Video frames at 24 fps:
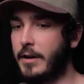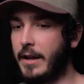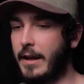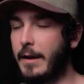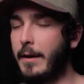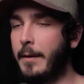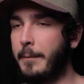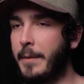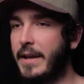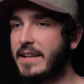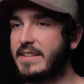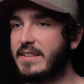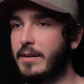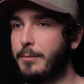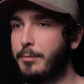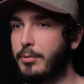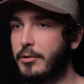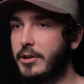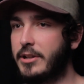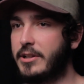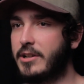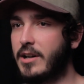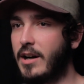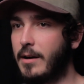it makes it
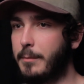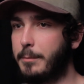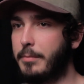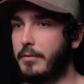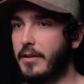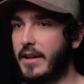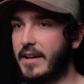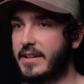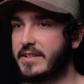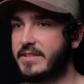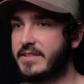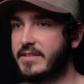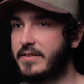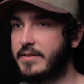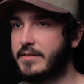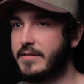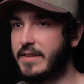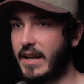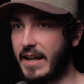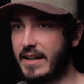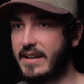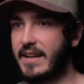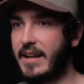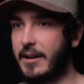pretty complex,
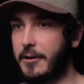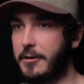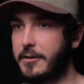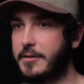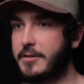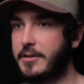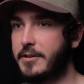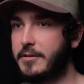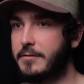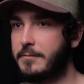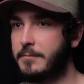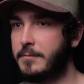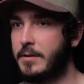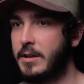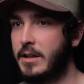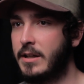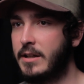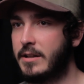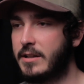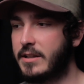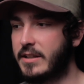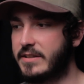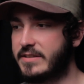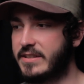that character,
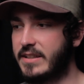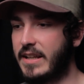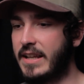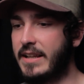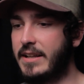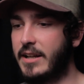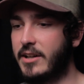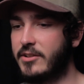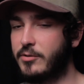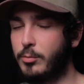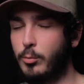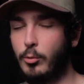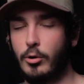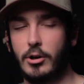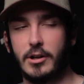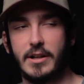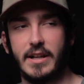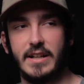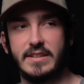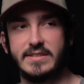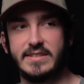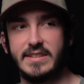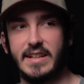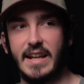because he does
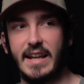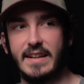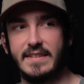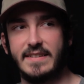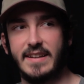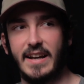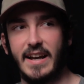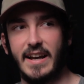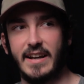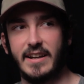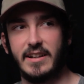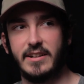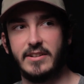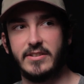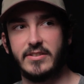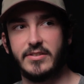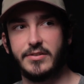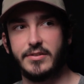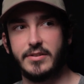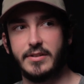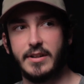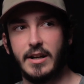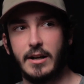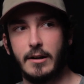work as an
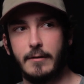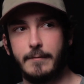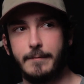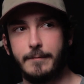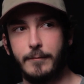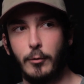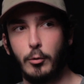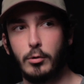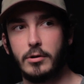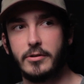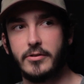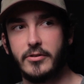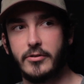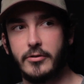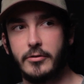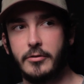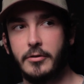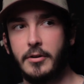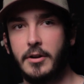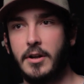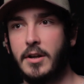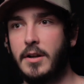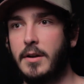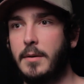antagonist kind of force,
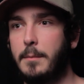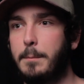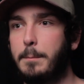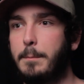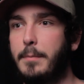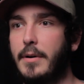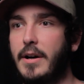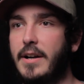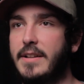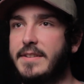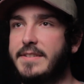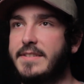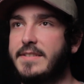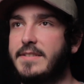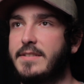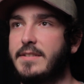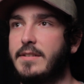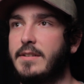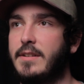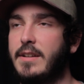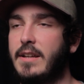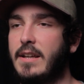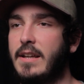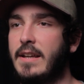but
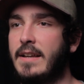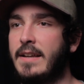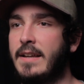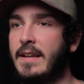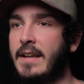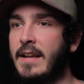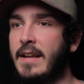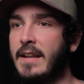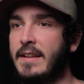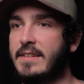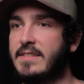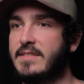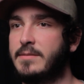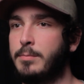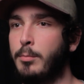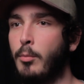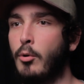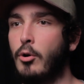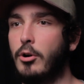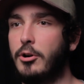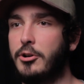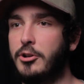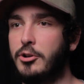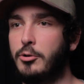it's
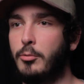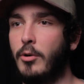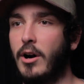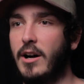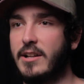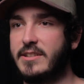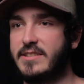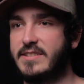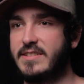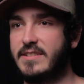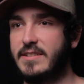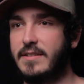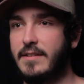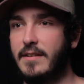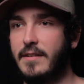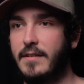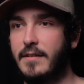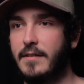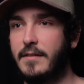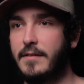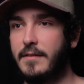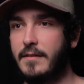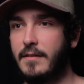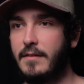more nuanced
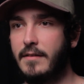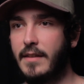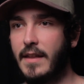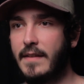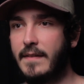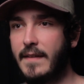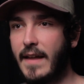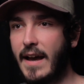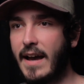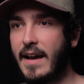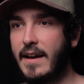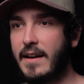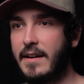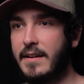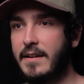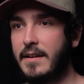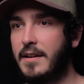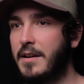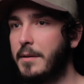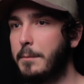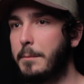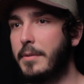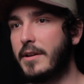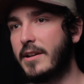than that
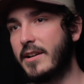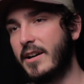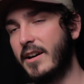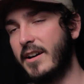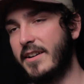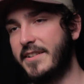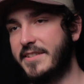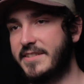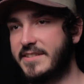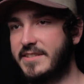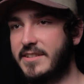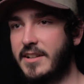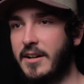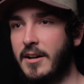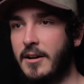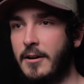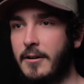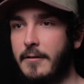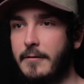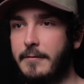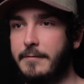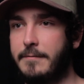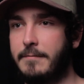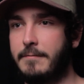because
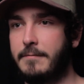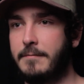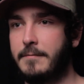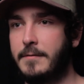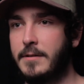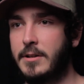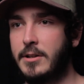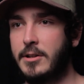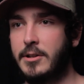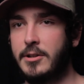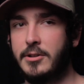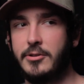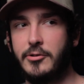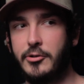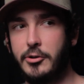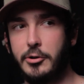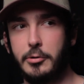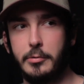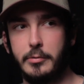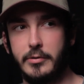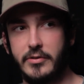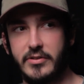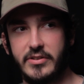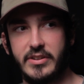of
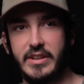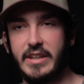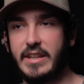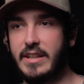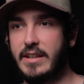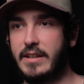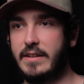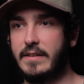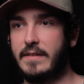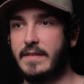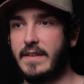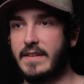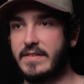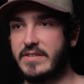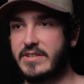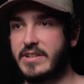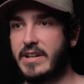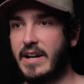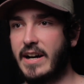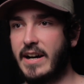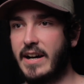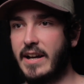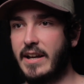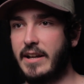you seeing this
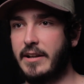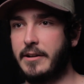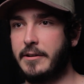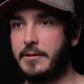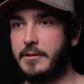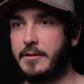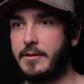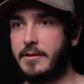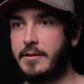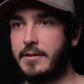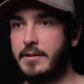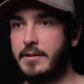guy